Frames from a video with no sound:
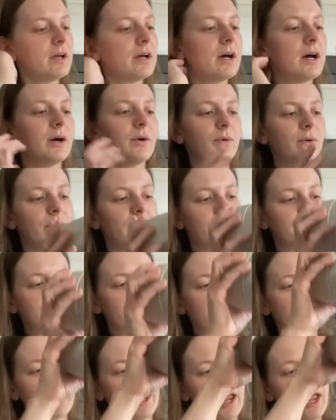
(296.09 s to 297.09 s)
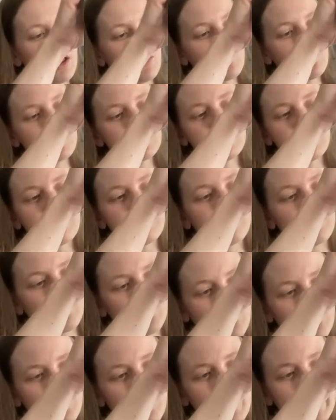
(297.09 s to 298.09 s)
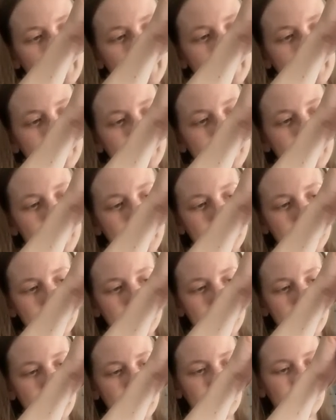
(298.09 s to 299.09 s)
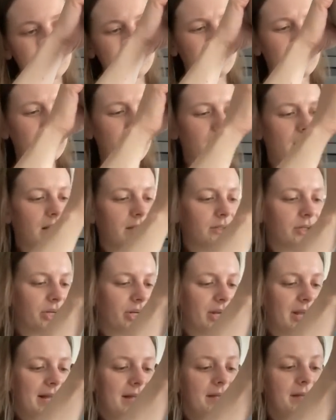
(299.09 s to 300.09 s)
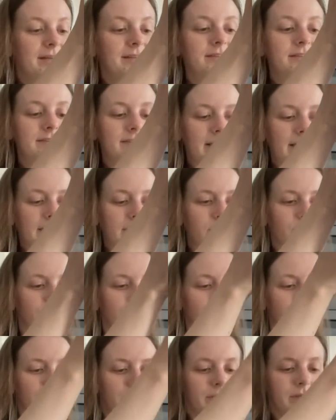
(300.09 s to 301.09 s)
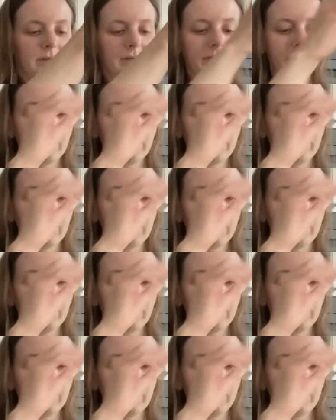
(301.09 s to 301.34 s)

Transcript: Oh, I'm sorry. It was $41.90 and it's in the color sandalwood.